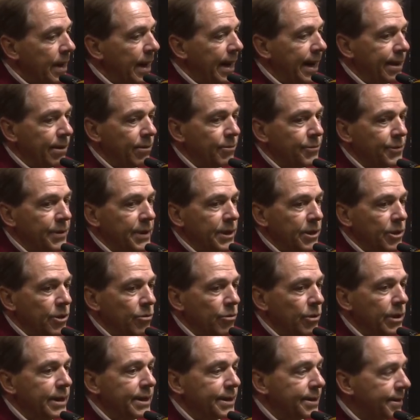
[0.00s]
I don't think you
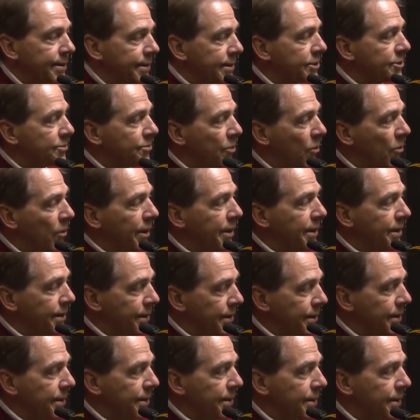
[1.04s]
get to this point
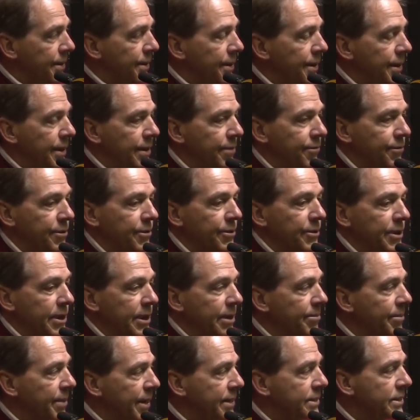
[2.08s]
if your
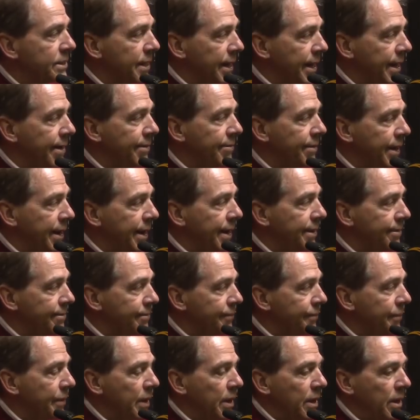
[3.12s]
team doesn't have that,
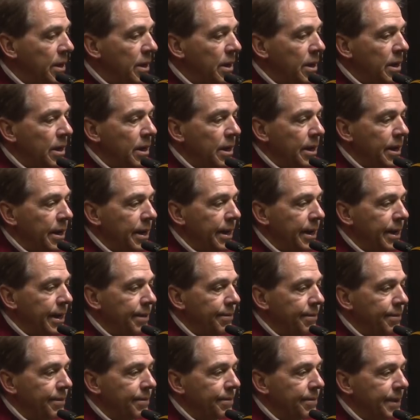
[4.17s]

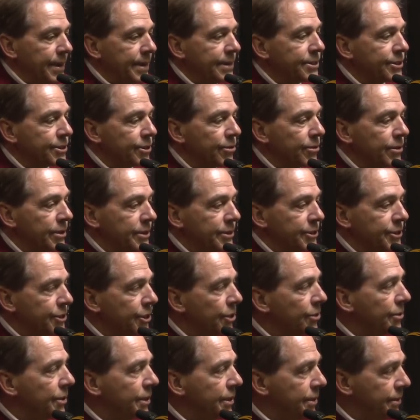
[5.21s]
and they certainly
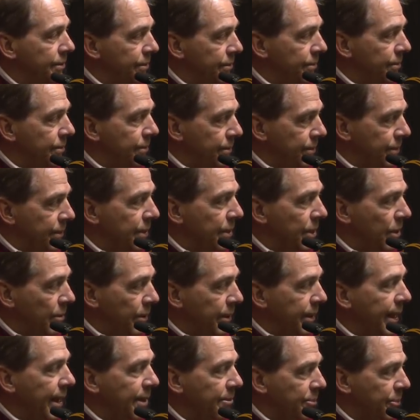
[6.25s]
showed it, you know,
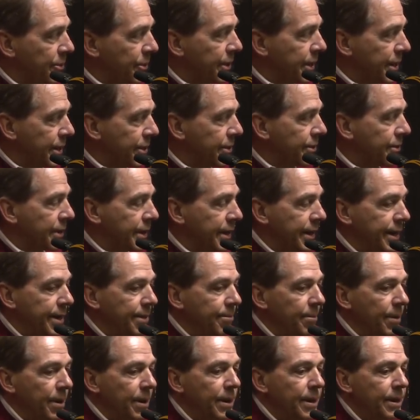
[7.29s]
in that particular
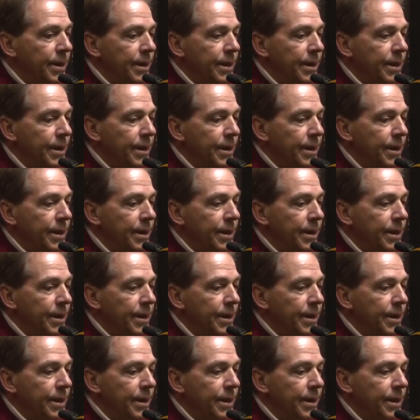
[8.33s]
game.